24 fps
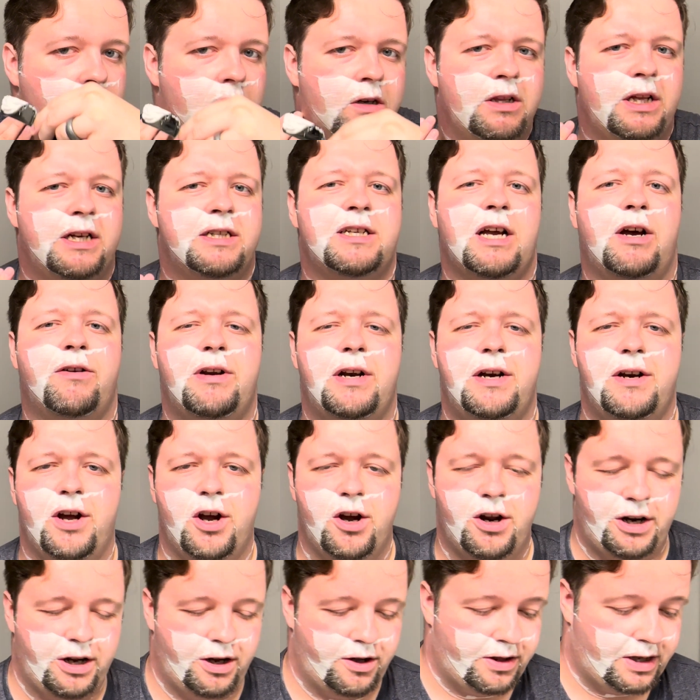That sounded
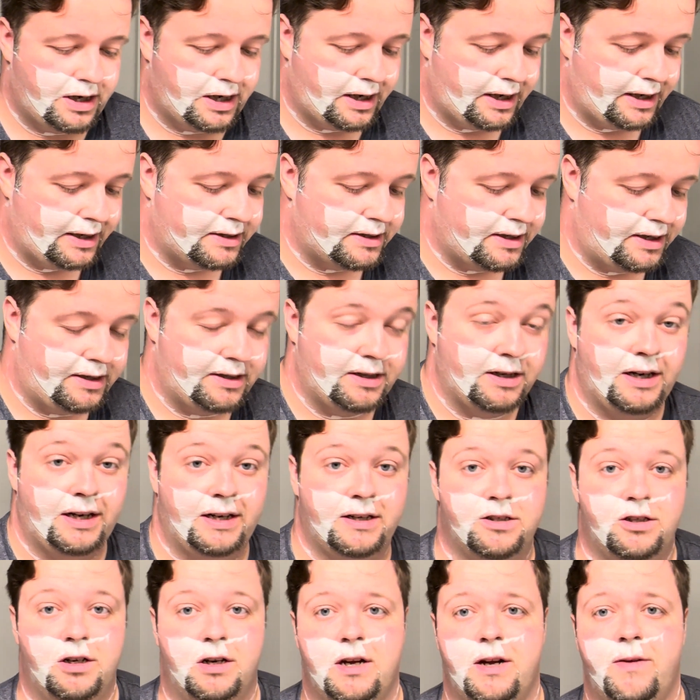nerdier than I intended
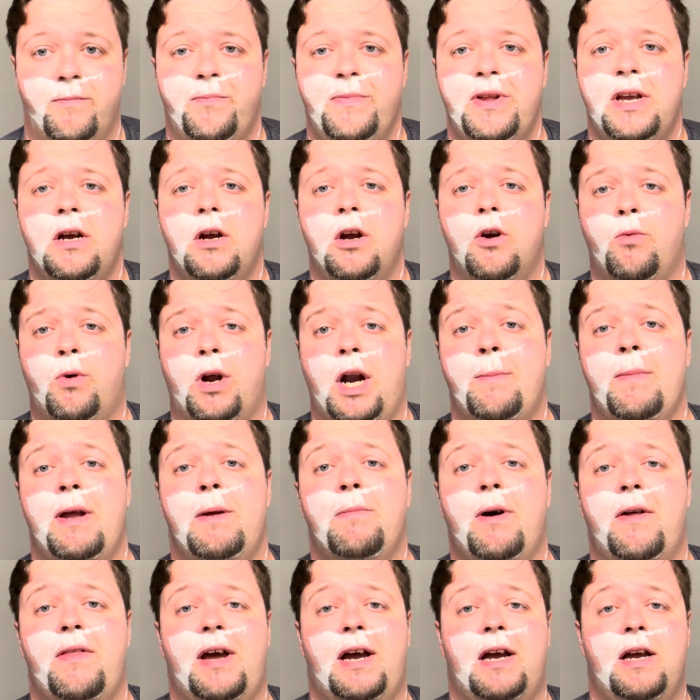actually. What I mean
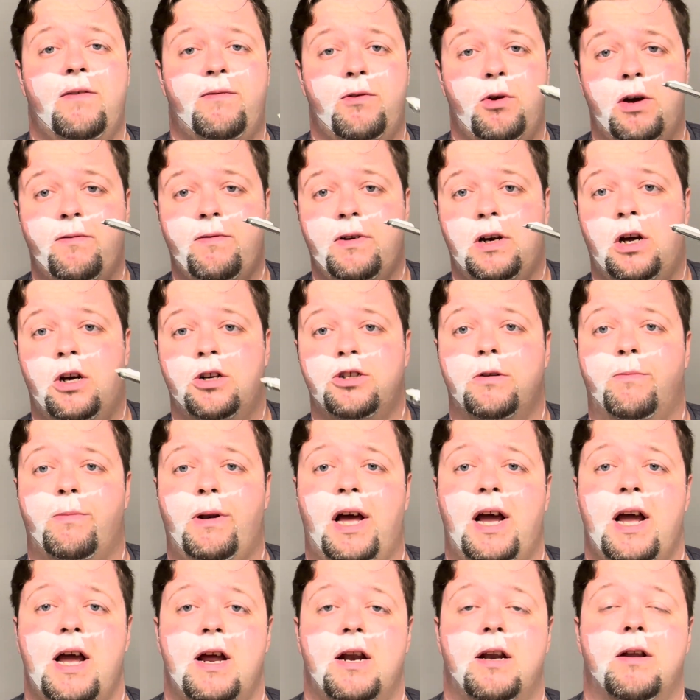by that, if you have a larger
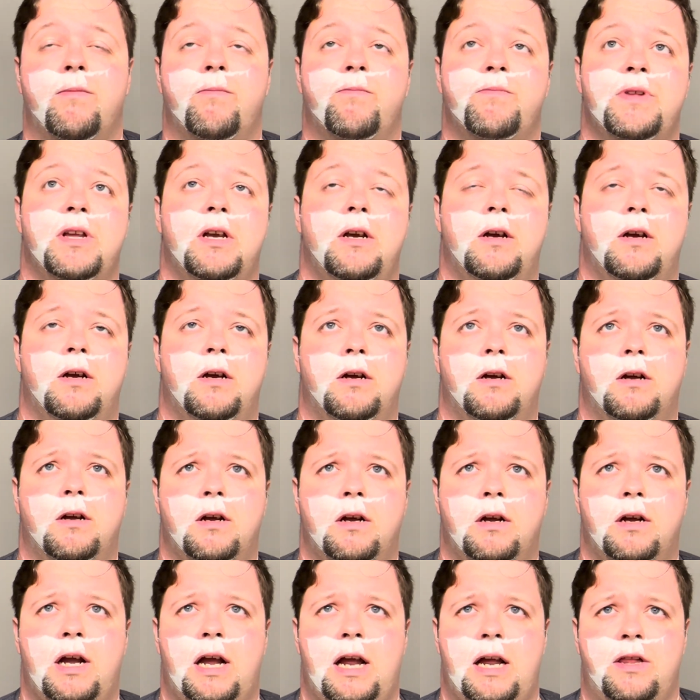blade,
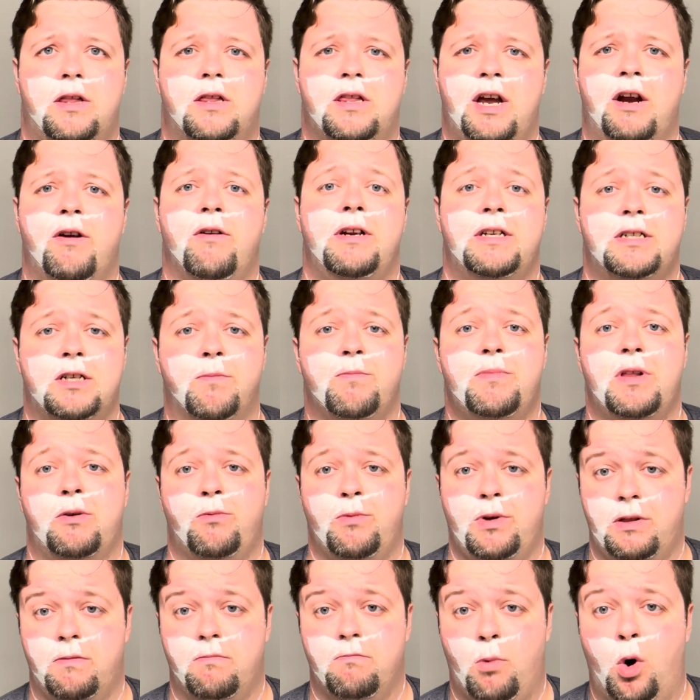in theory something
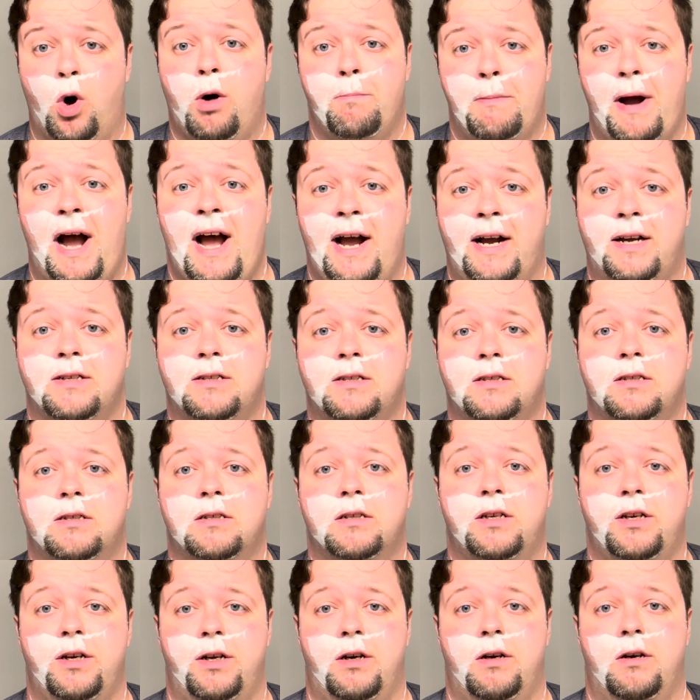with more mass
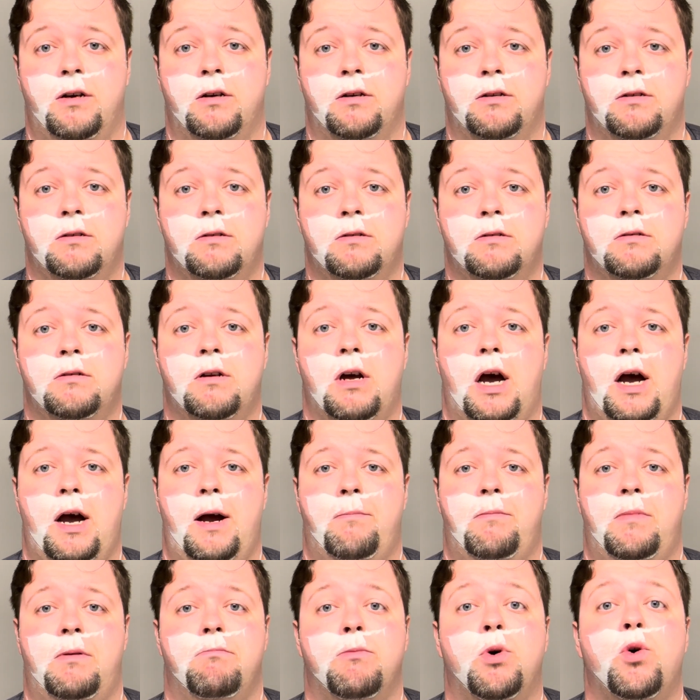can
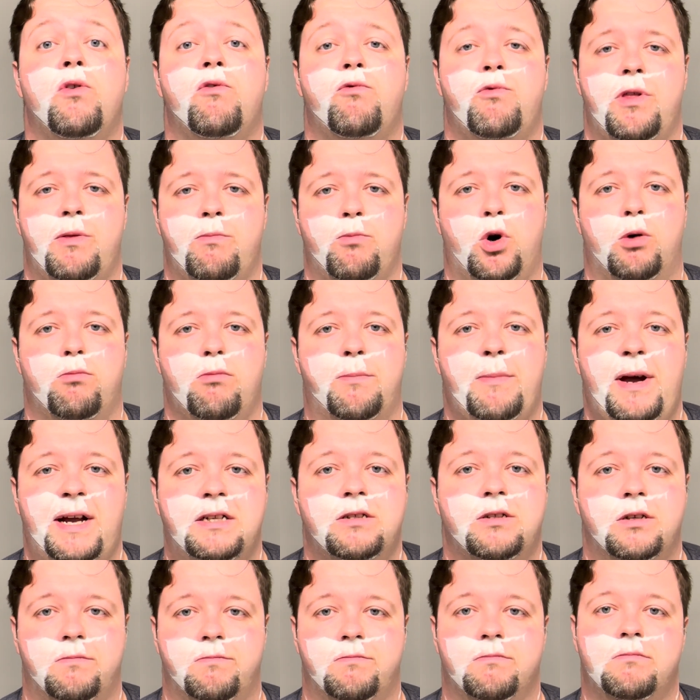move with more
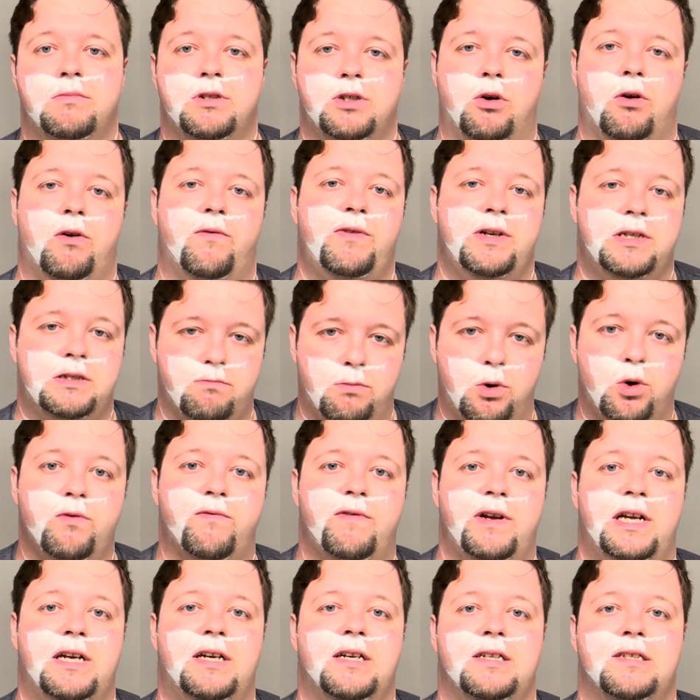momentum. So if it's
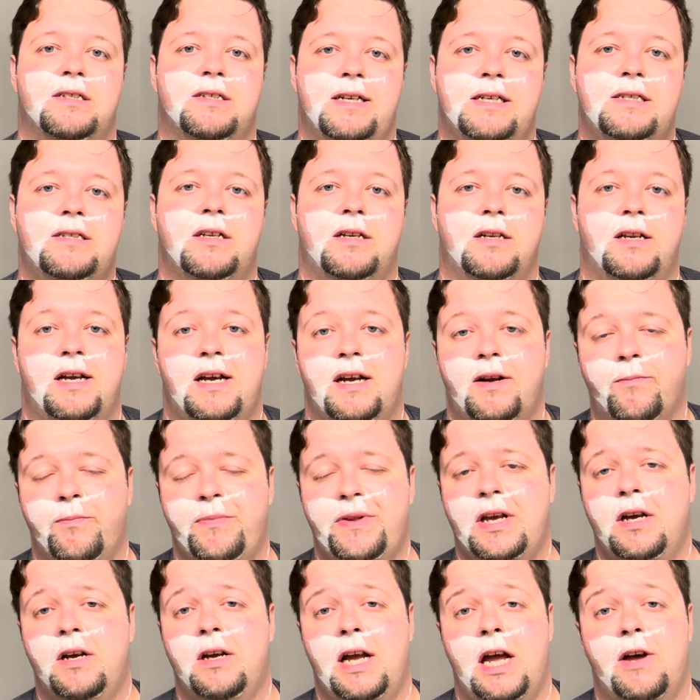moving consistently,
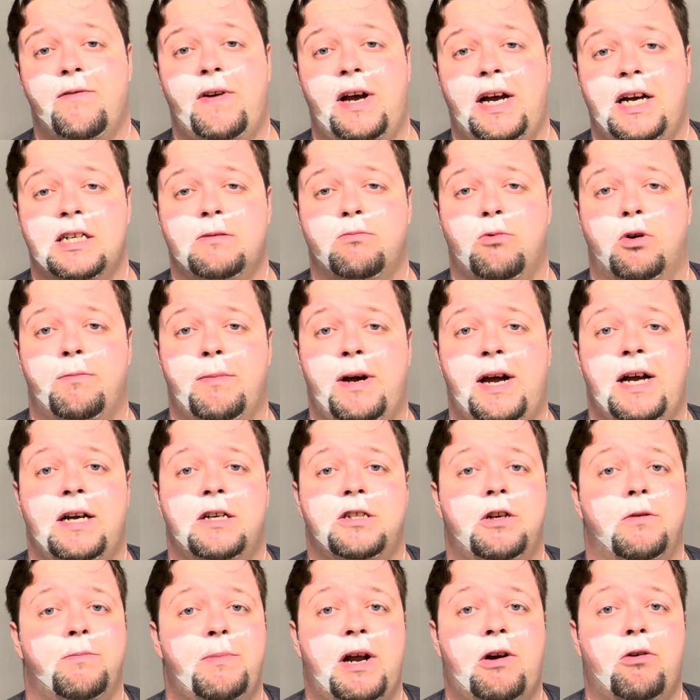if it has more mass,
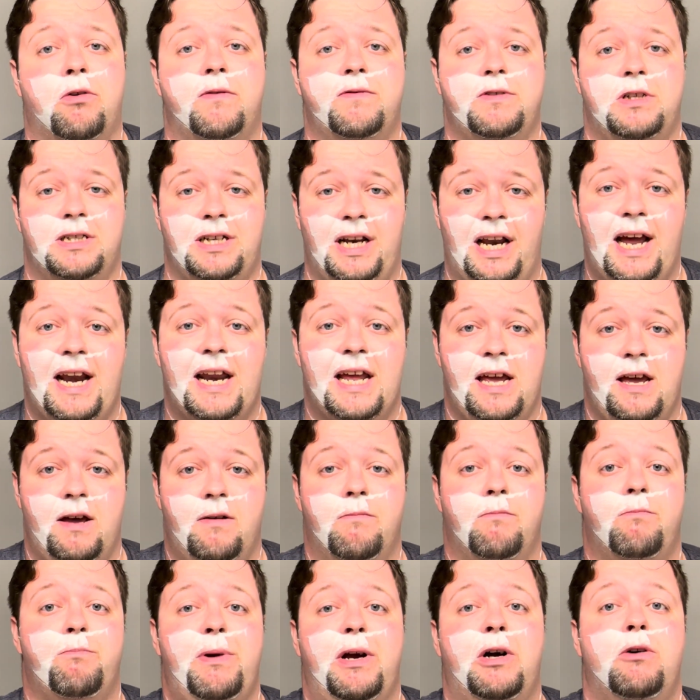you're better off just letting
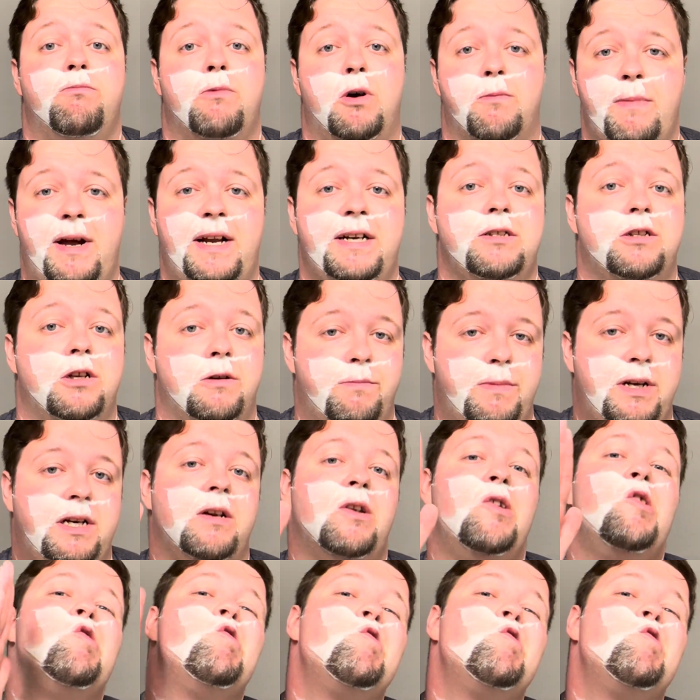it build momentum and